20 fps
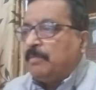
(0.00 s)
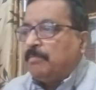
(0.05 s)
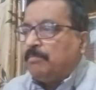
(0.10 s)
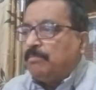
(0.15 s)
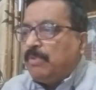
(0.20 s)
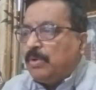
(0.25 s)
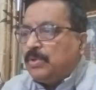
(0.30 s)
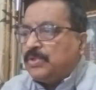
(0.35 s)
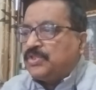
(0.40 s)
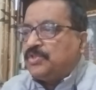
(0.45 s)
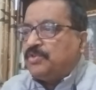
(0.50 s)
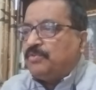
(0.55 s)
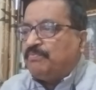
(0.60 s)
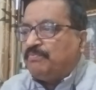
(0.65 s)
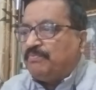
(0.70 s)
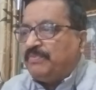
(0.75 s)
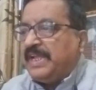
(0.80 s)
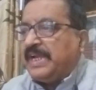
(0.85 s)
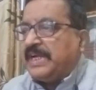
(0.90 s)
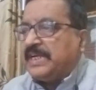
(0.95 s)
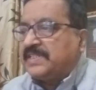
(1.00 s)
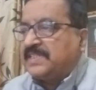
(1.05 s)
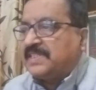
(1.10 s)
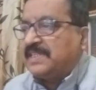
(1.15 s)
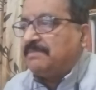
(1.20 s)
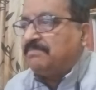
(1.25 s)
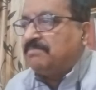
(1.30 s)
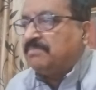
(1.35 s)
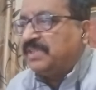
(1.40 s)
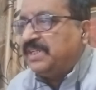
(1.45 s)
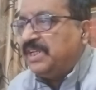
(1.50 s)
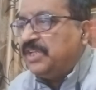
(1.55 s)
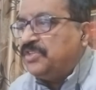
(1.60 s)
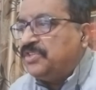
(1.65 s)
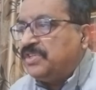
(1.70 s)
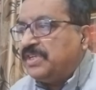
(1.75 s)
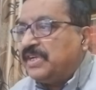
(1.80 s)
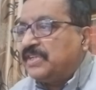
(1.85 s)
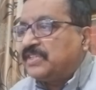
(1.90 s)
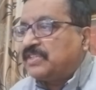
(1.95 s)
most fearsome
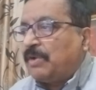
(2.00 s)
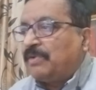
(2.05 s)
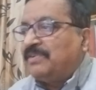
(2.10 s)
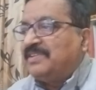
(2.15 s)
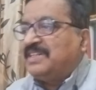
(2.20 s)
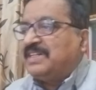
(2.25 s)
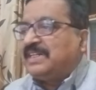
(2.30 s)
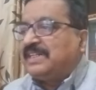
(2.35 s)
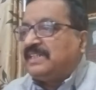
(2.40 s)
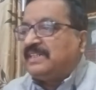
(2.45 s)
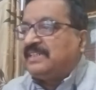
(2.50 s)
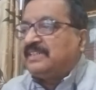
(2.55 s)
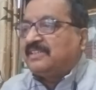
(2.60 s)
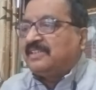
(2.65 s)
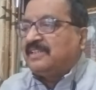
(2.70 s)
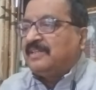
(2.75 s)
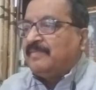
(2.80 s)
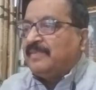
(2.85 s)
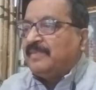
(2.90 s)
creatures on earth